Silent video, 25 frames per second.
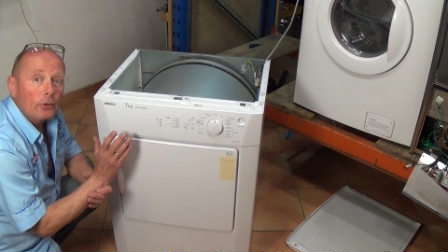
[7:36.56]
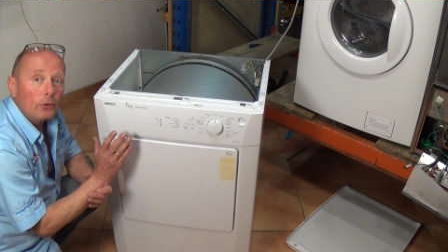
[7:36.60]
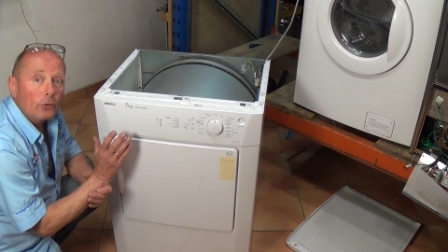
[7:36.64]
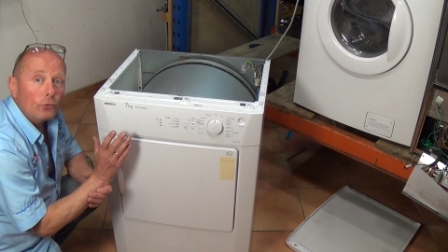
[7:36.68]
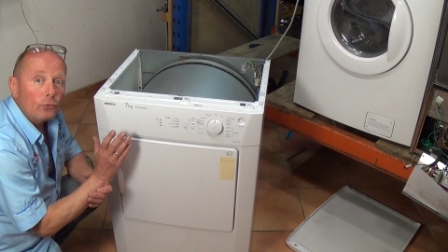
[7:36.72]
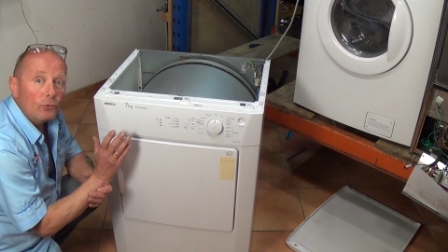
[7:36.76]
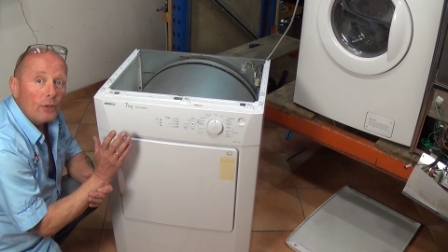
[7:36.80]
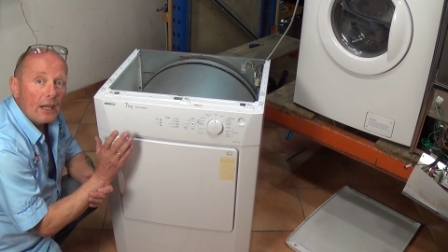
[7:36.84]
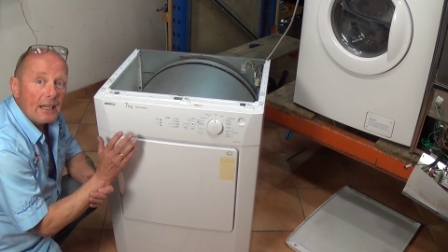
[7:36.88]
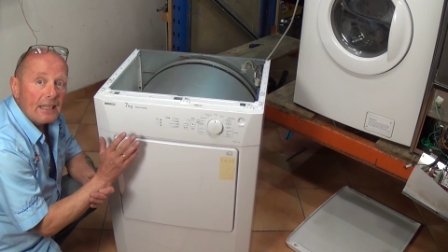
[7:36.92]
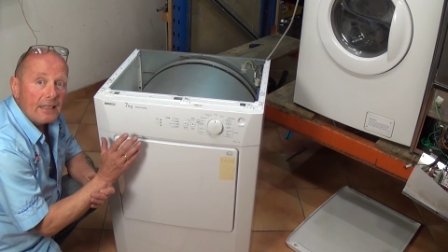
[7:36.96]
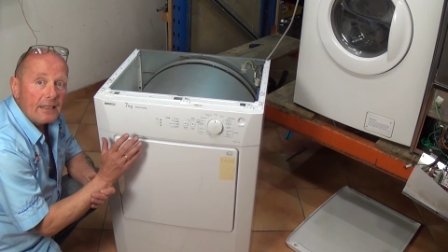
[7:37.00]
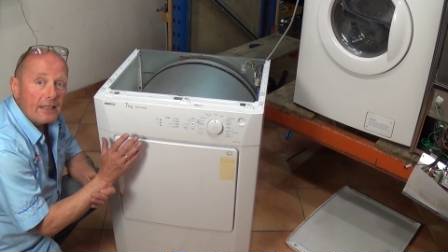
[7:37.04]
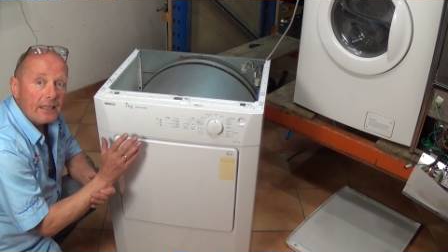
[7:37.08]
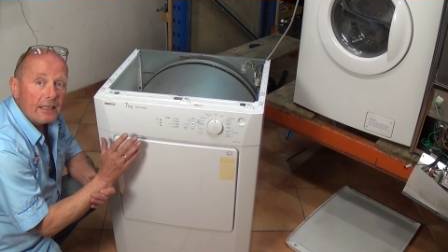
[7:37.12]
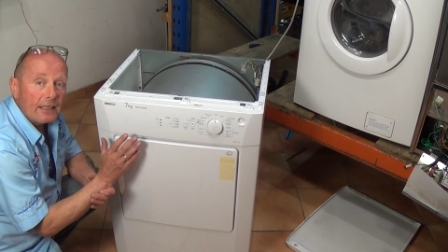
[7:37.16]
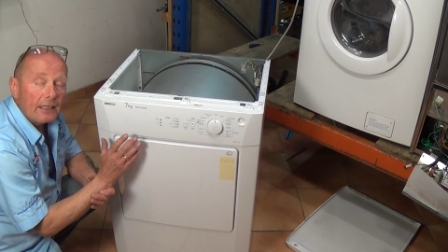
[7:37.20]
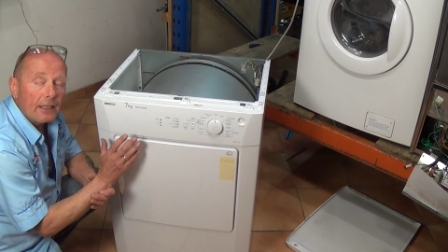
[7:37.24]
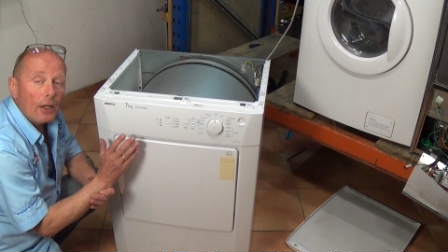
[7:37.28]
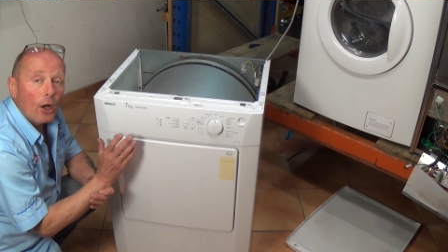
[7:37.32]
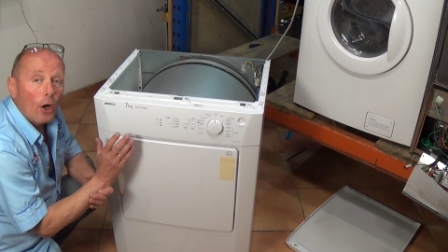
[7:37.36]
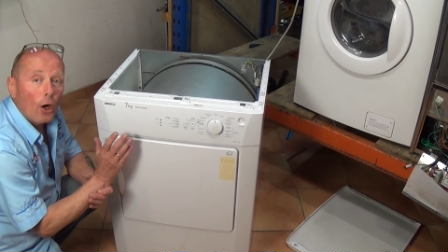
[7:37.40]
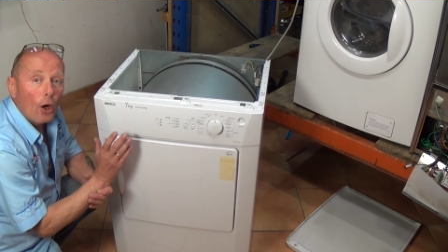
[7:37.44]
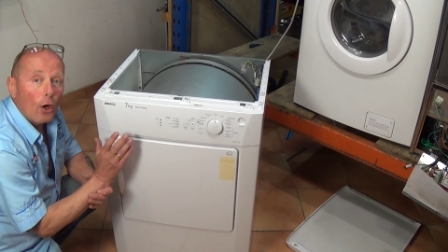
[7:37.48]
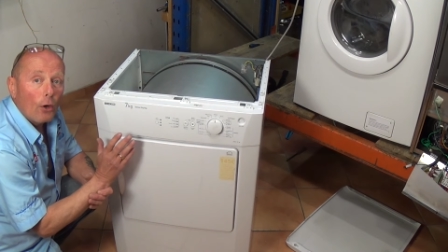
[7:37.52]

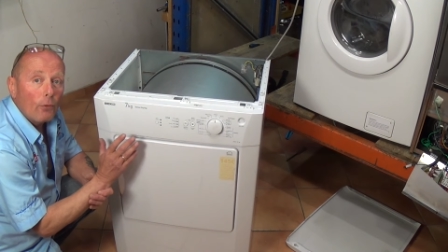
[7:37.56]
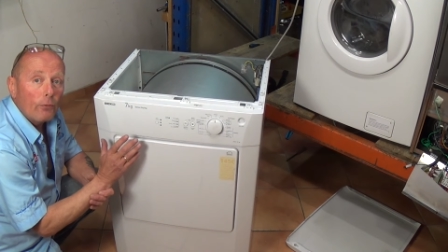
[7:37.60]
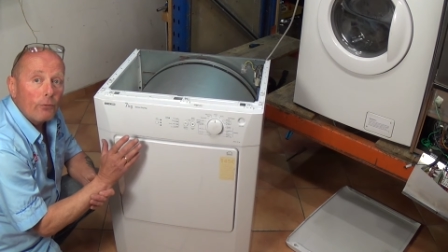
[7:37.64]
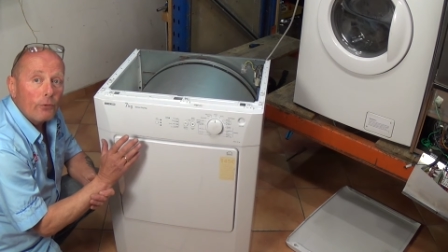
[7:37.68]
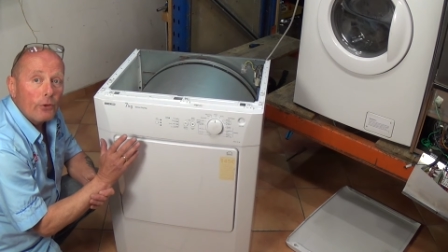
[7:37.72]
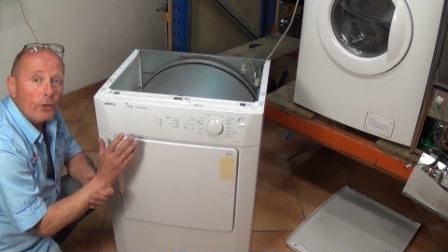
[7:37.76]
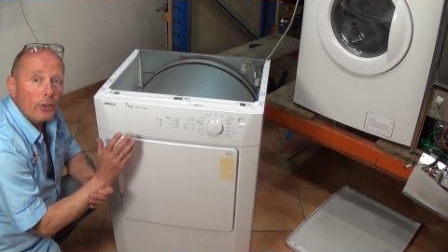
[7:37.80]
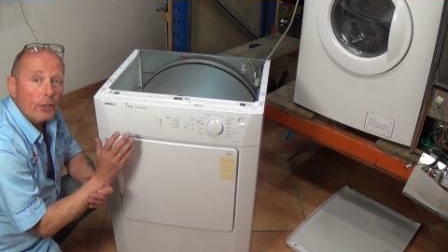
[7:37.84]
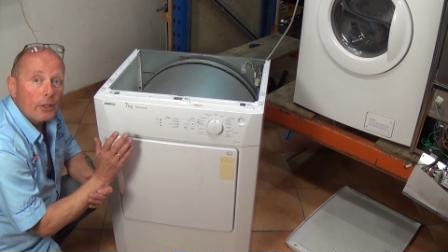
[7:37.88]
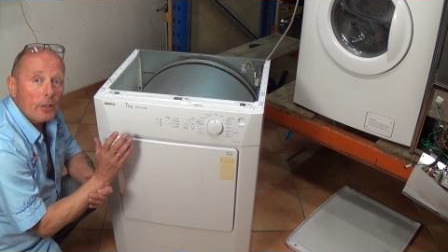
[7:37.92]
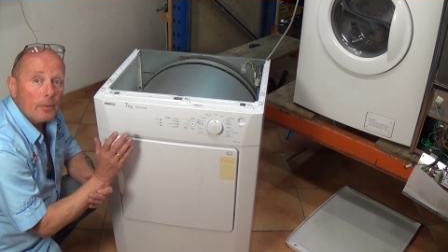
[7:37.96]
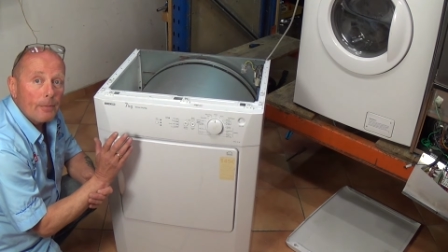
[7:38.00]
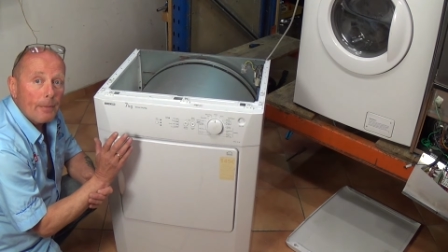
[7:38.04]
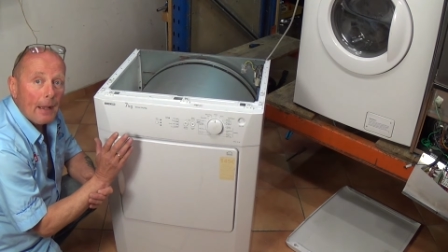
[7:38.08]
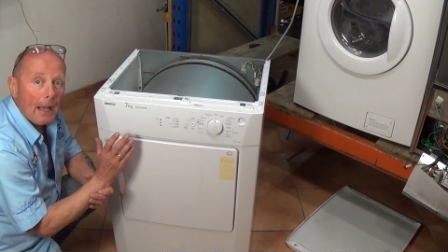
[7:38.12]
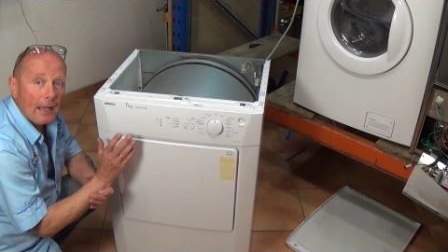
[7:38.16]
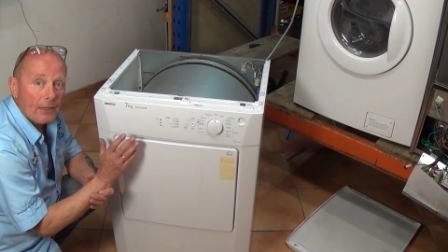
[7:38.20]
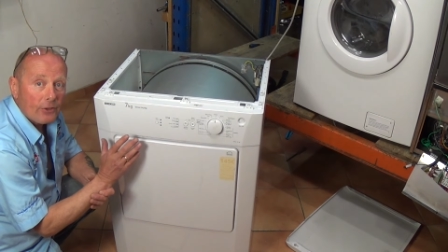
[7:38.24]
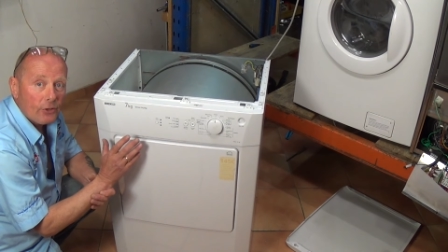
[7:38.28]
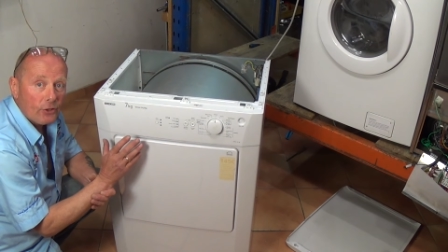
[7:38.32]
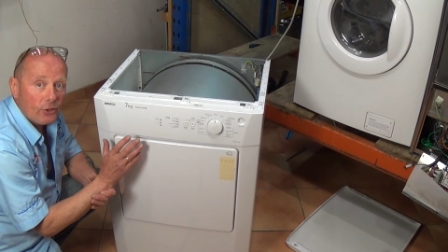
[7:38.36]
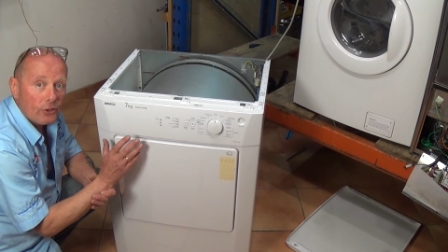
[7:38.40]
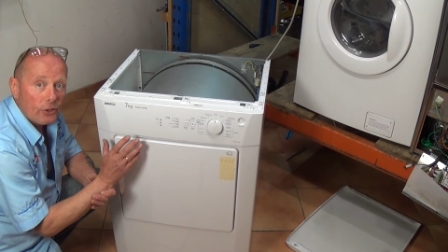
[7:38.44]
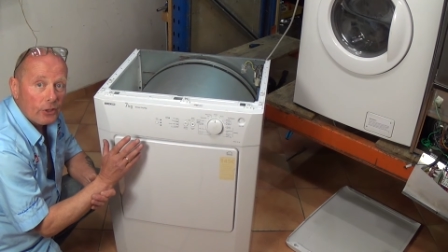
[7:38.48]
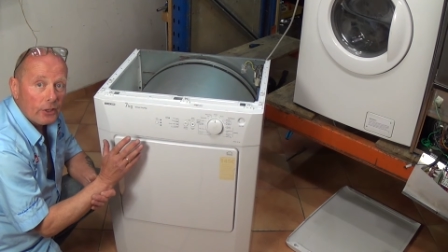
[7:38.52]
rating of the
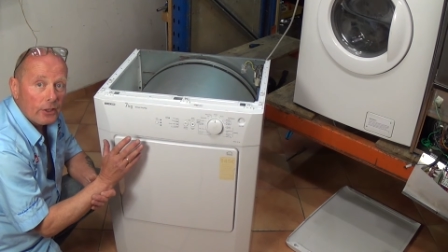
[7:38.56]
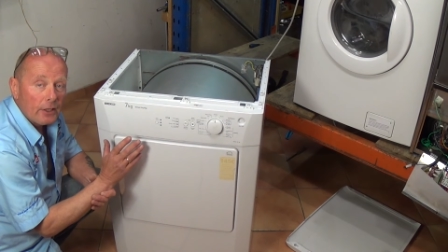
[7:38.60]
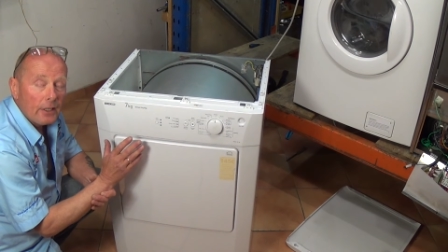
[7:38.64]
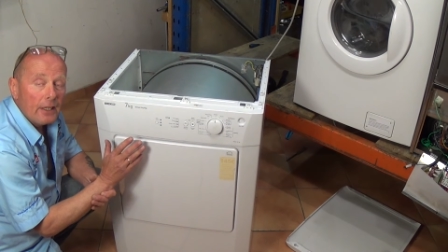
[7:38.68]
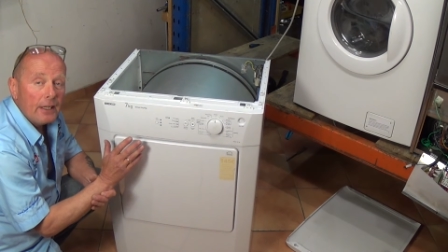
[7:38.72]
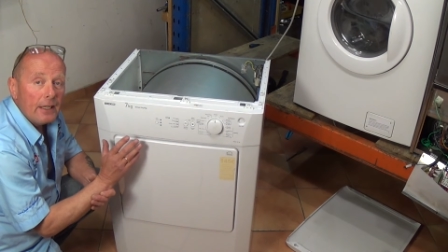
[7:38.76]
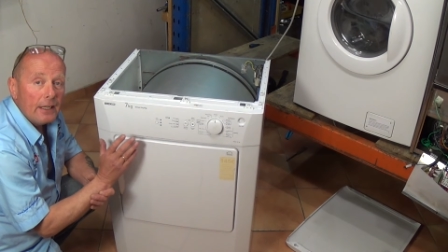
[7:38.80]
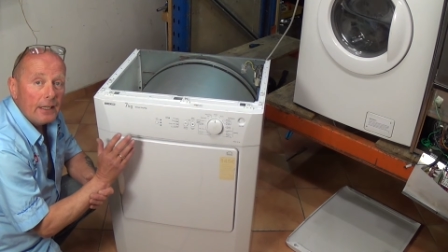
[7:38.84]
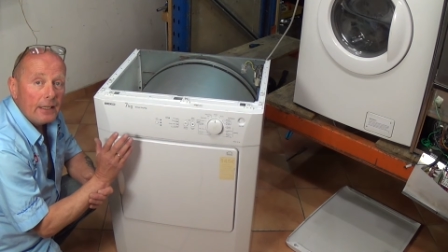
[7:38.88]
capacitor.